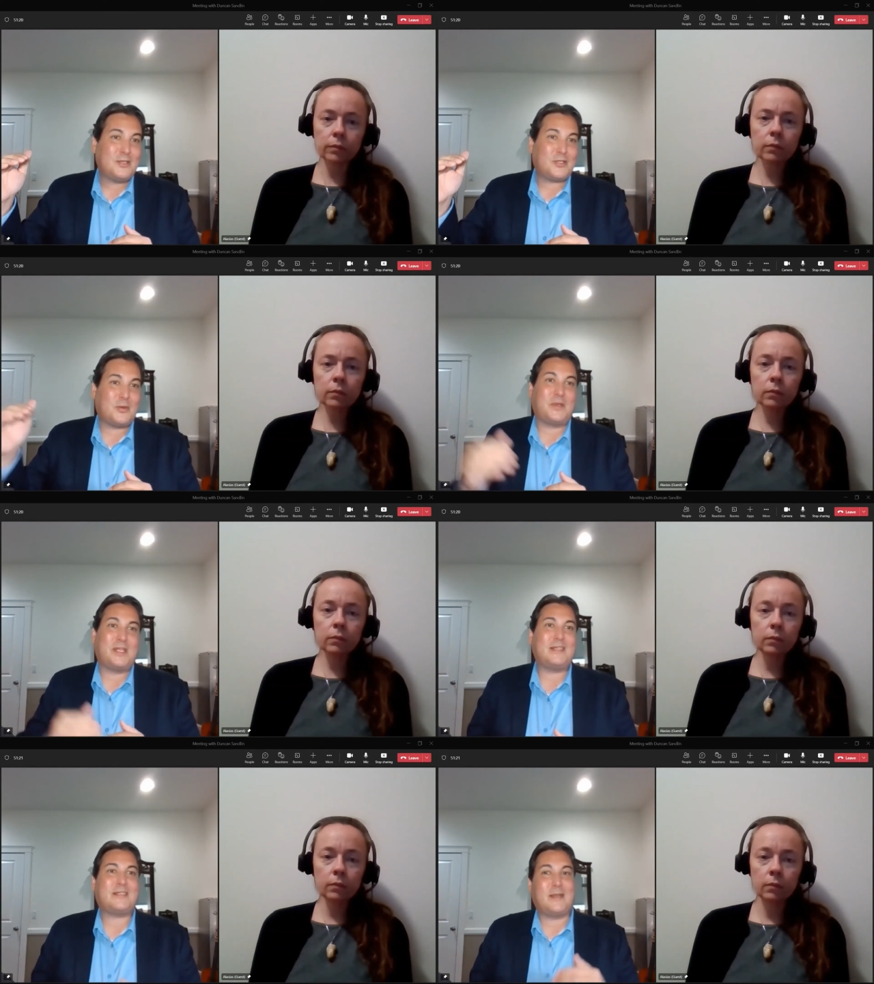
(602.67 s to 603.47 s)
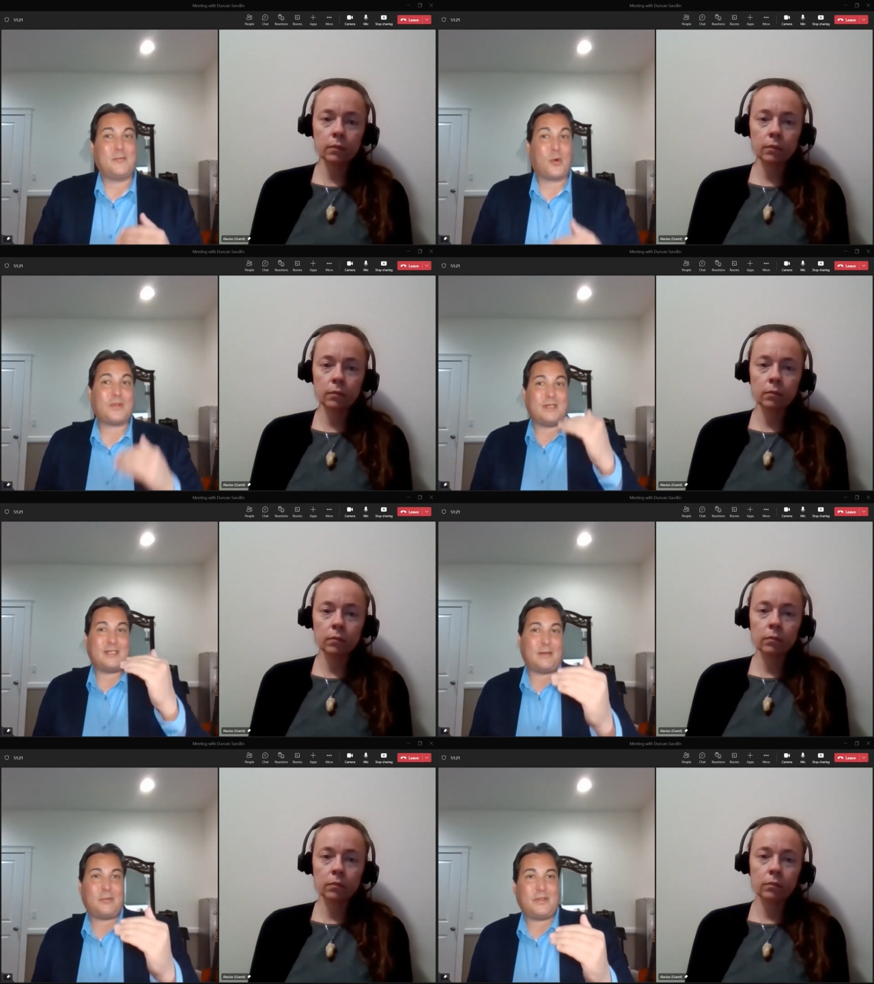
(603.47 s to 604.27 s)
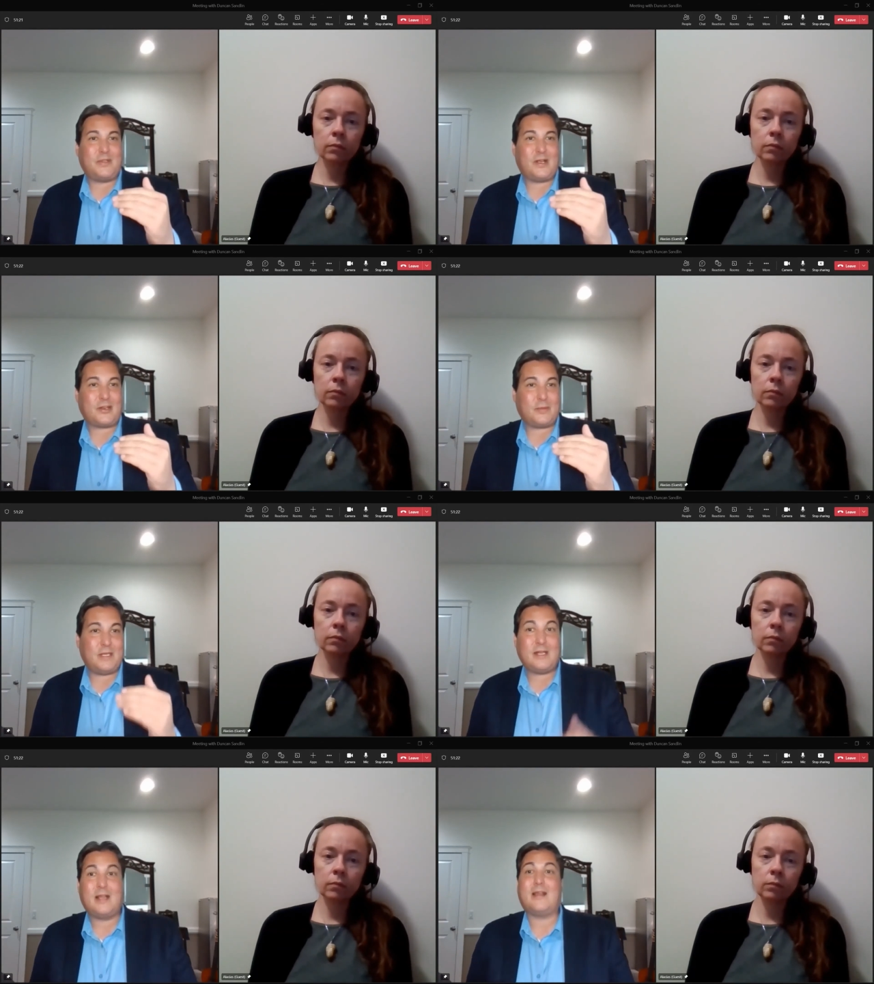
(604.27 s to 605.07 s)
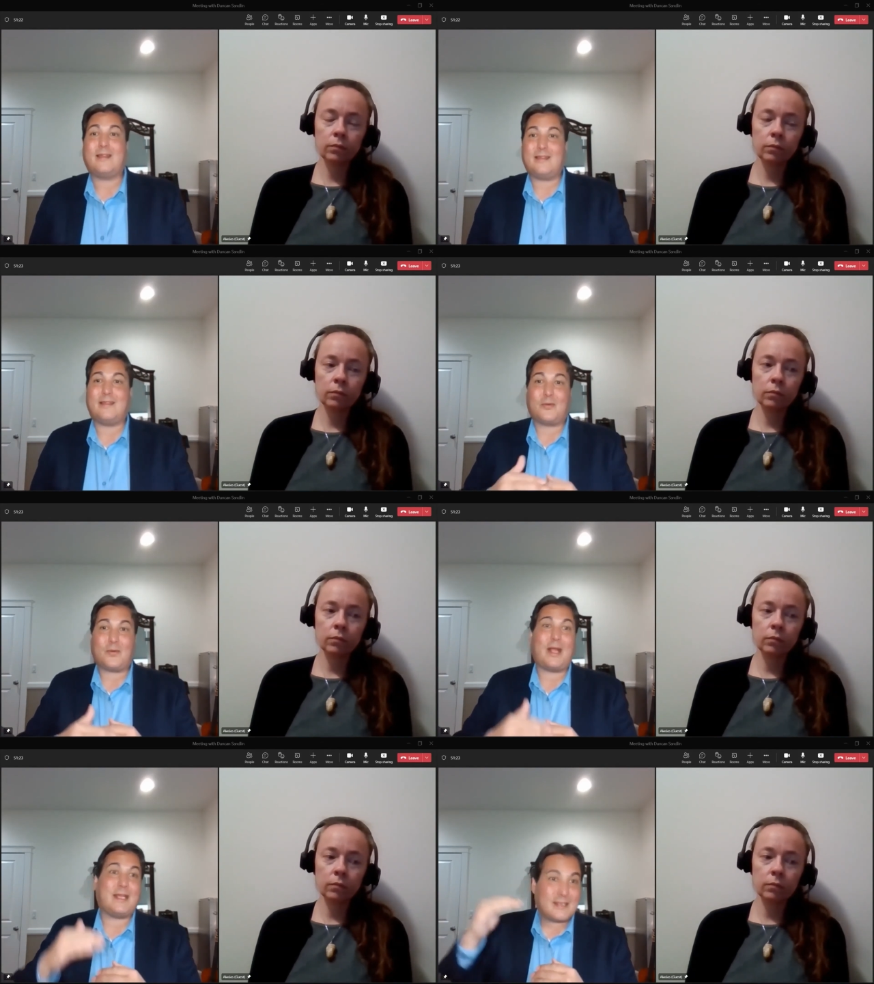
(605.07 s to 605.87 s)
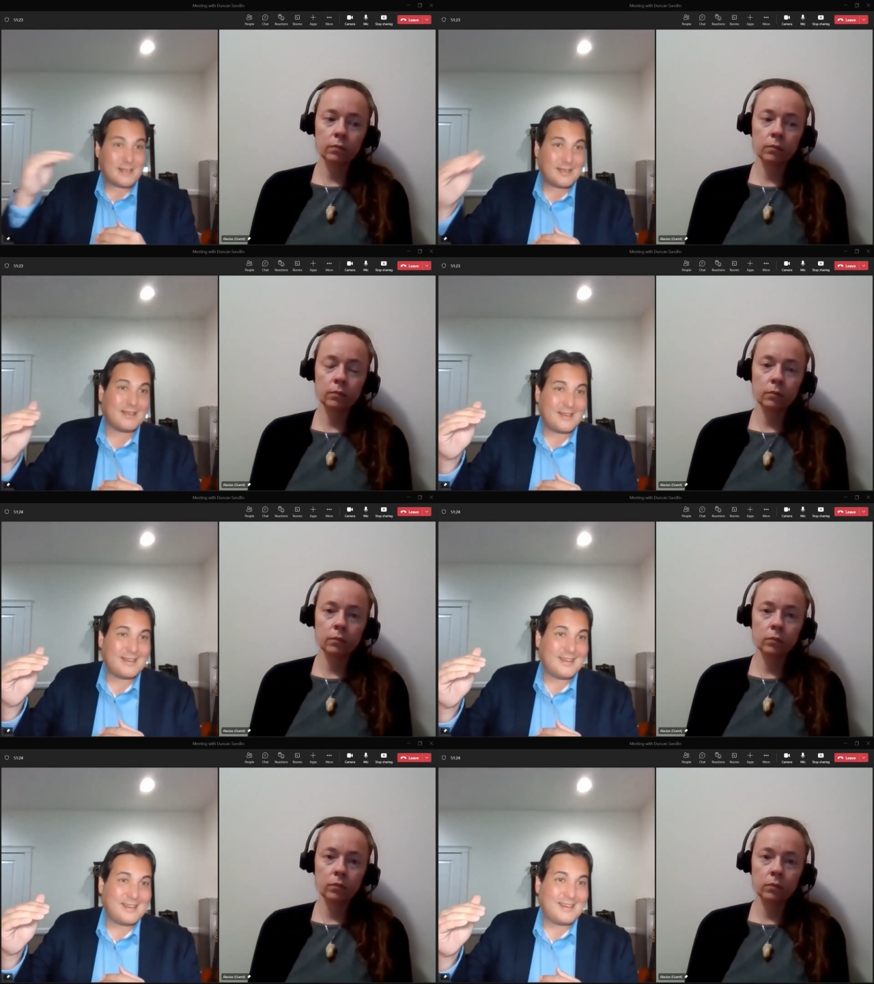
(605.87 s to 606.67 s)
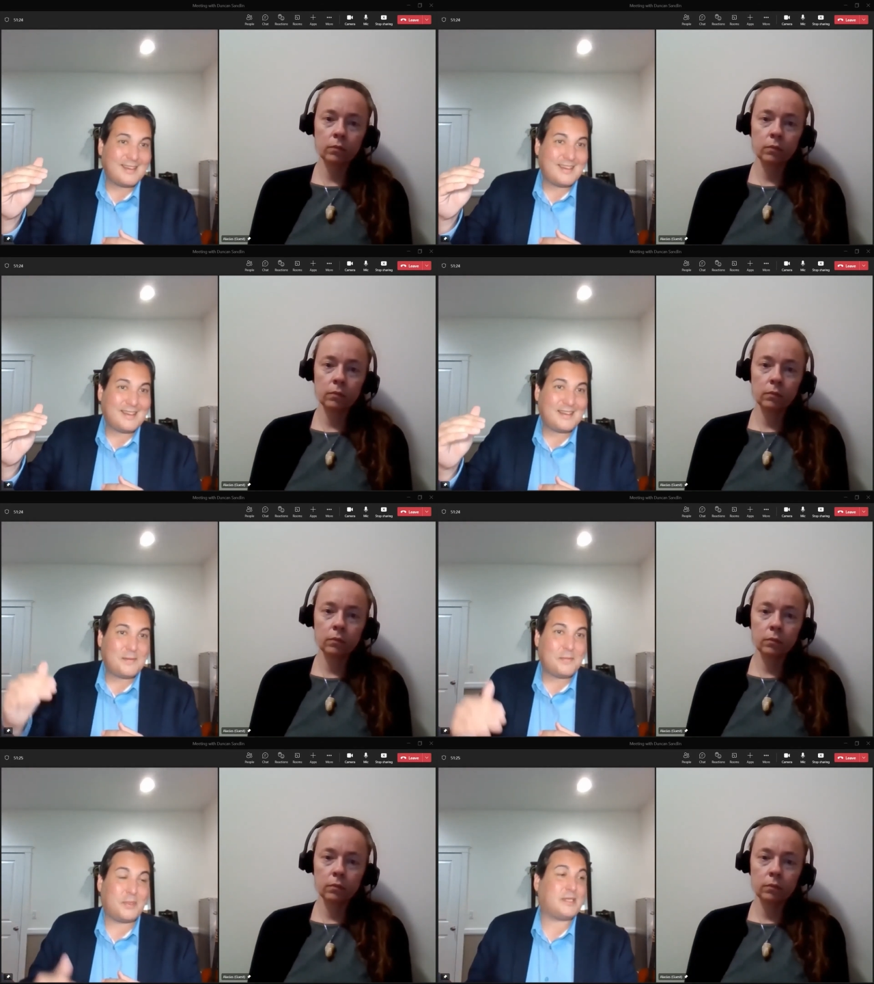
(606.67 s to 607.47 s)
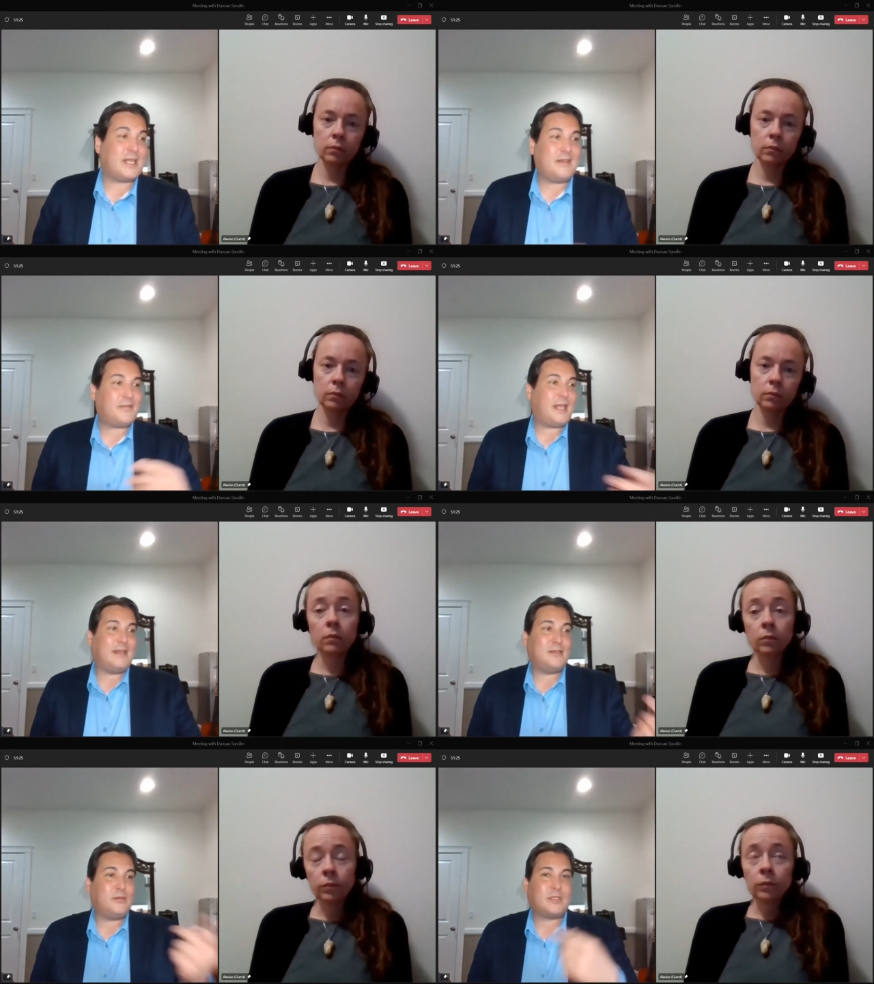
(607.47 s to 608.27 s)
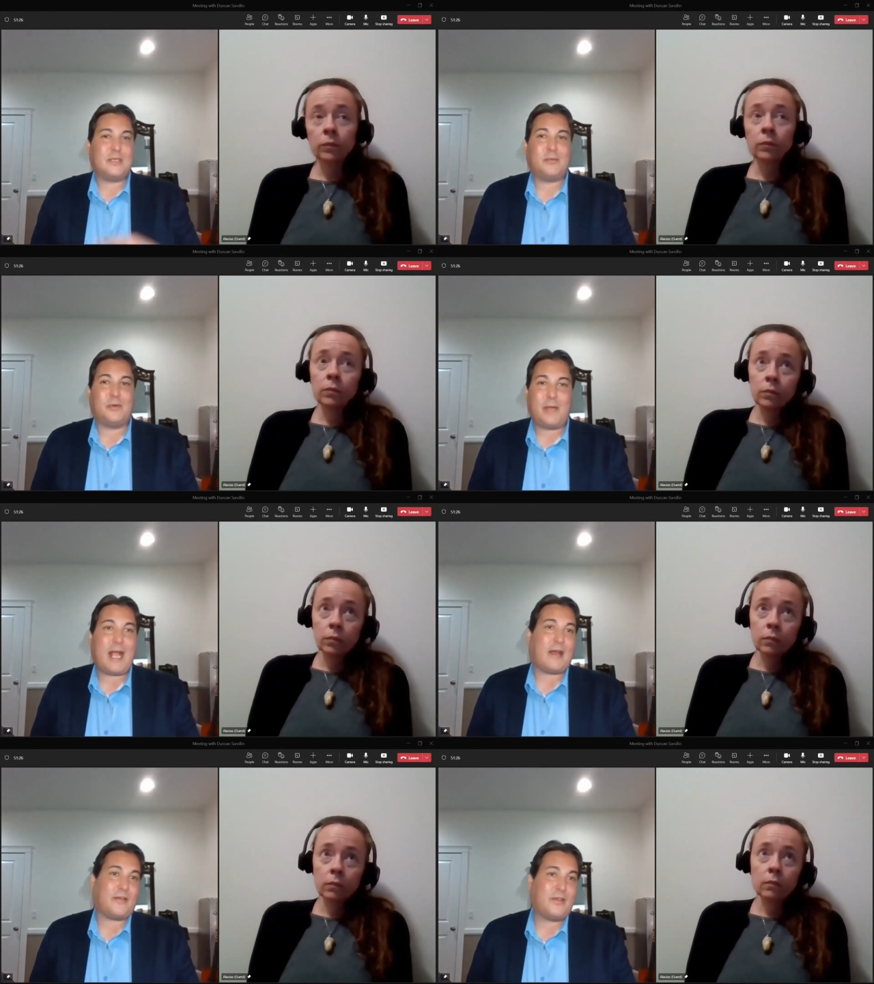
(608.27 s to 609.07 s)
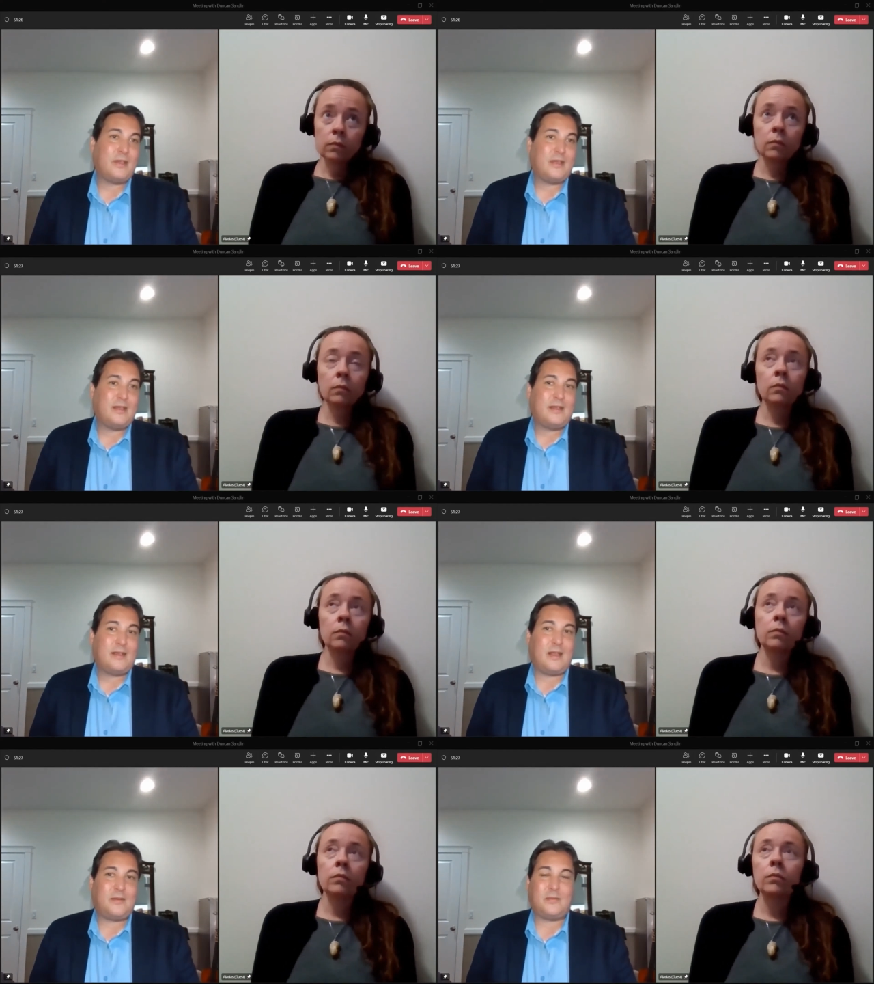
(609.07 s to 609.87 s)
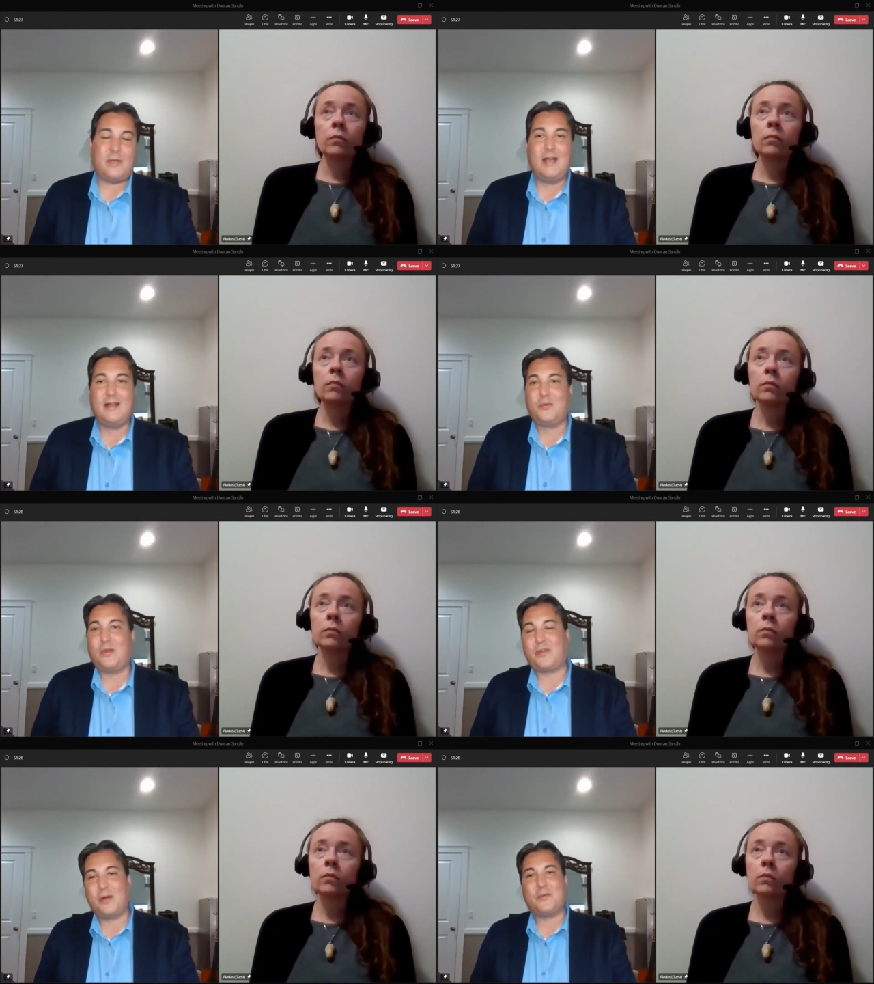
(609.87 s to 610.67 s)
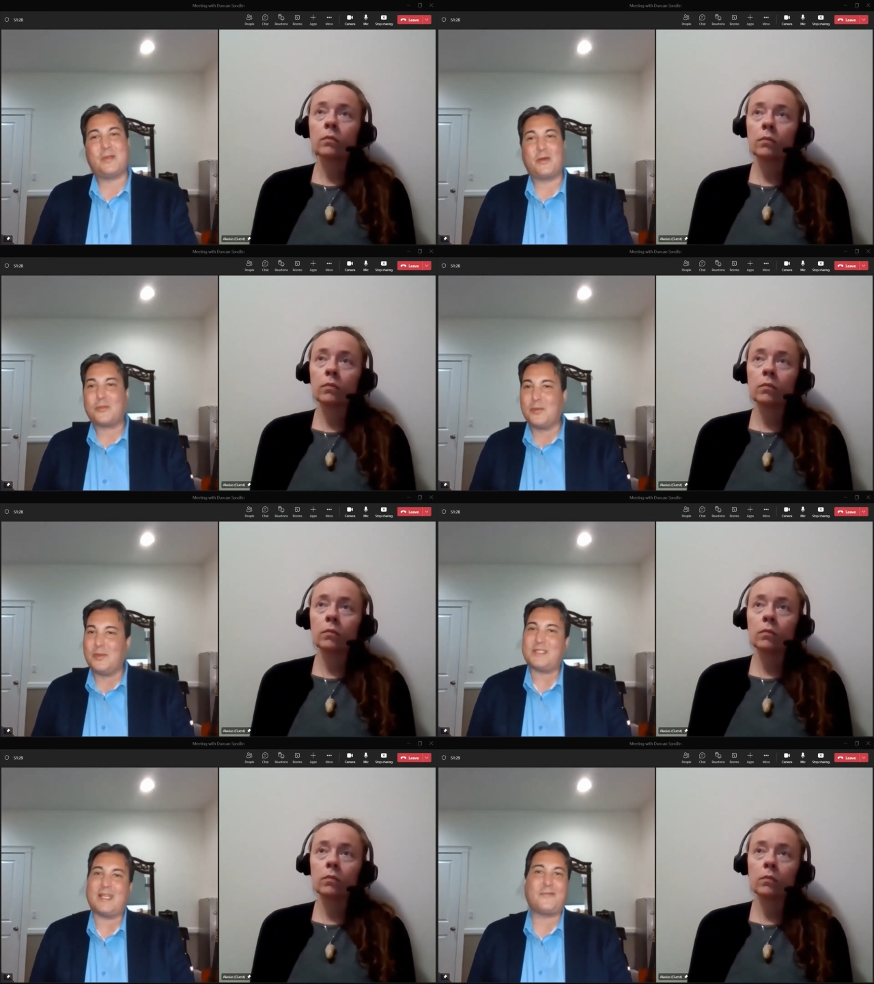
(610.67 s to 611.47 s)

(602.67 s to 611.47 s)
Speaker 1: So when they say more than double in the argument, they're right. But Dave can't do simple math. And we've go, we go through this